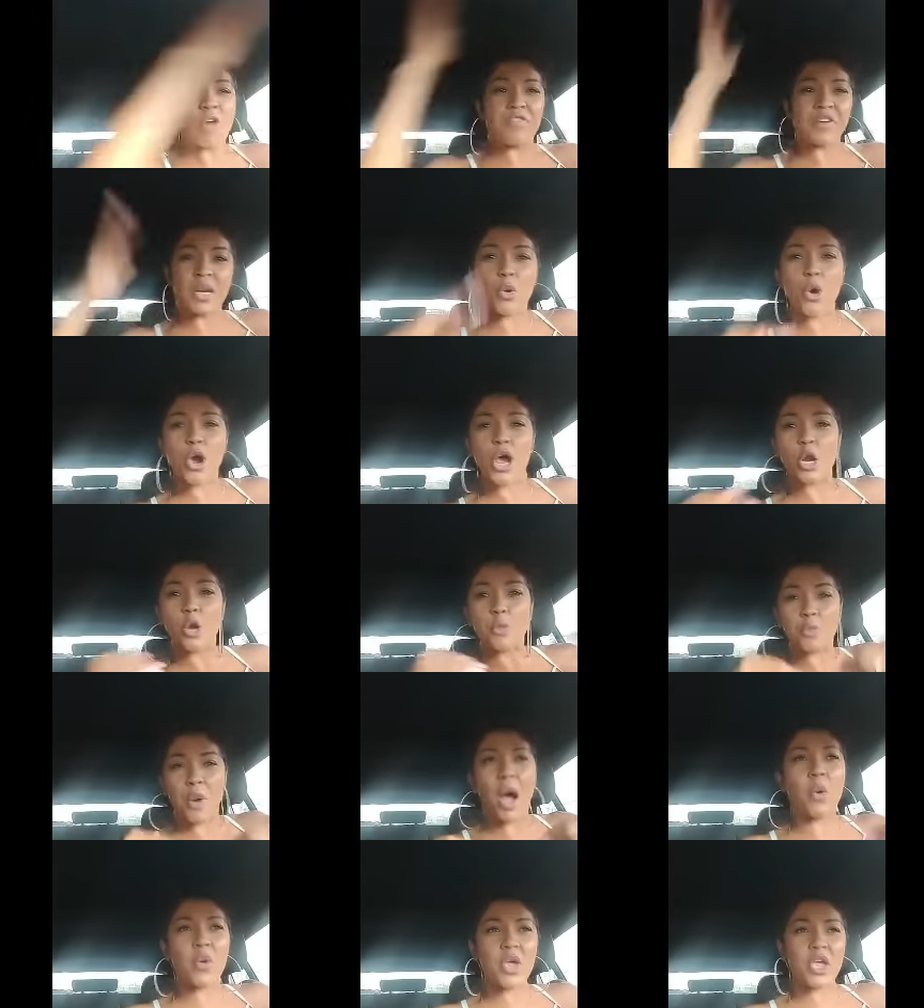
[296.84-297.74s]
over the world, look
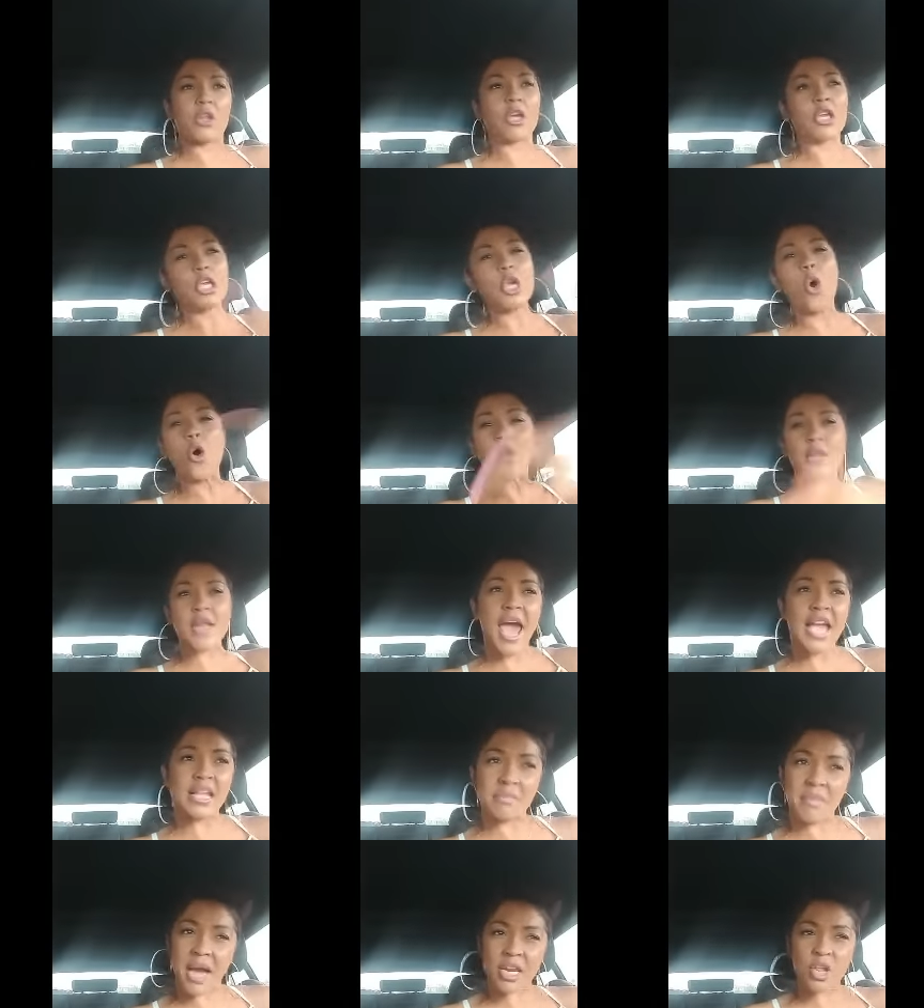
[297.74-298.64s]
for we, you know,
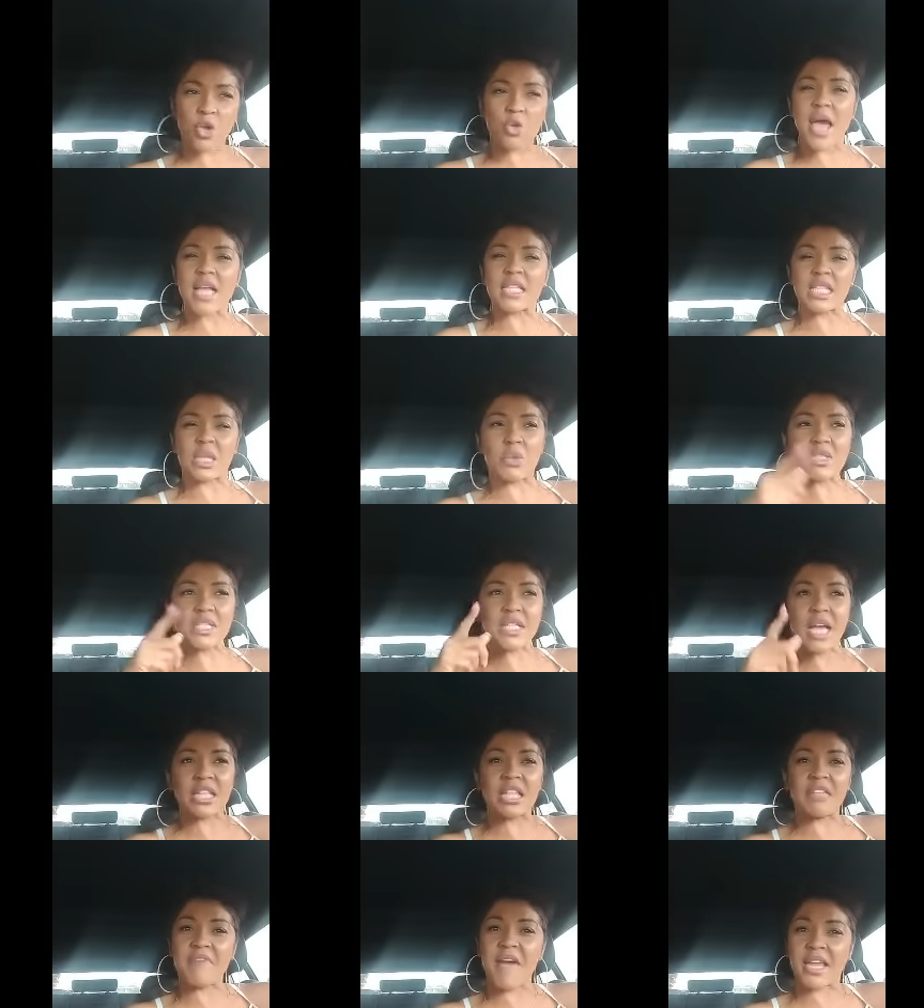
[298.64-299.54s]
unite, man. United, we stand
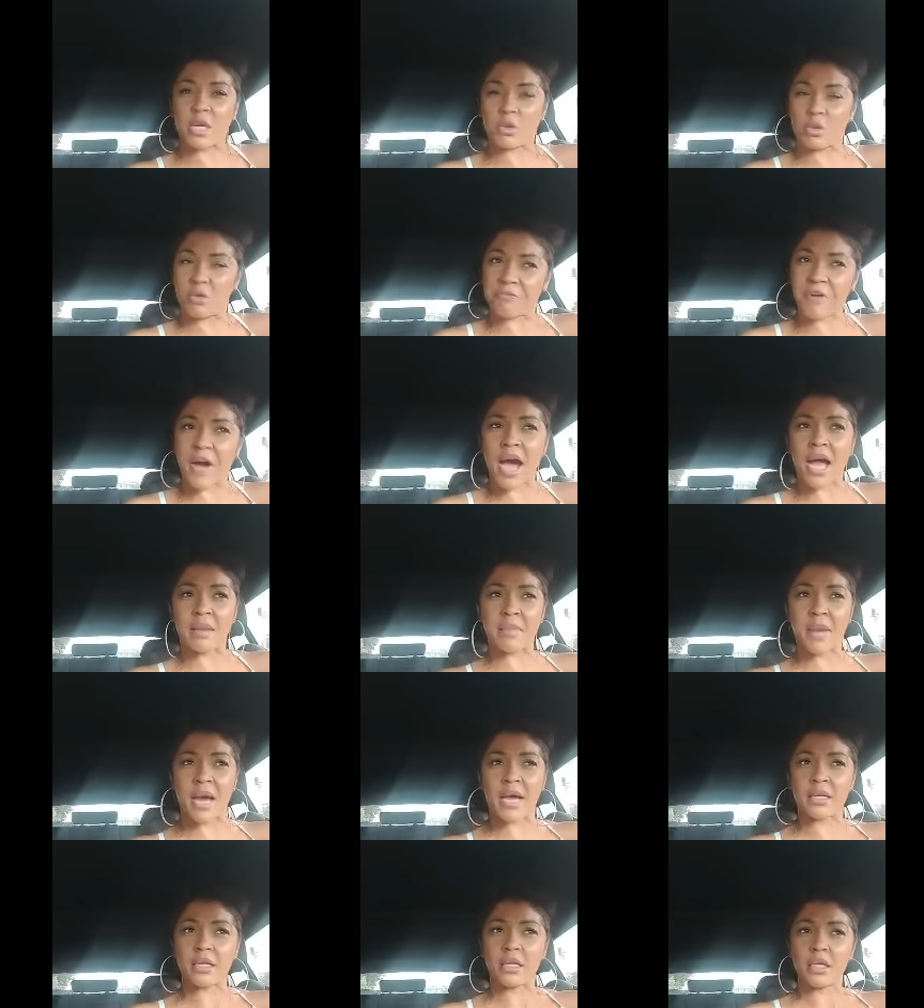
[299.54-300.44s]
divided, we fall,
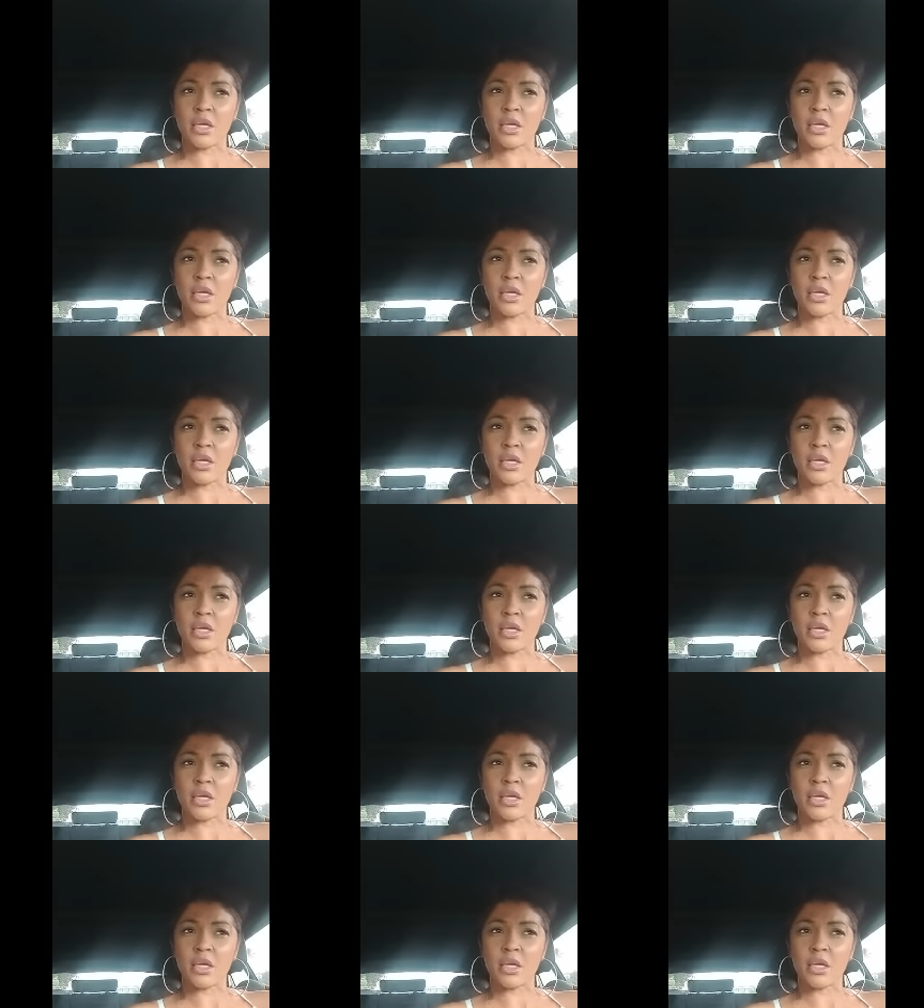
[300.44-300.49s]
man.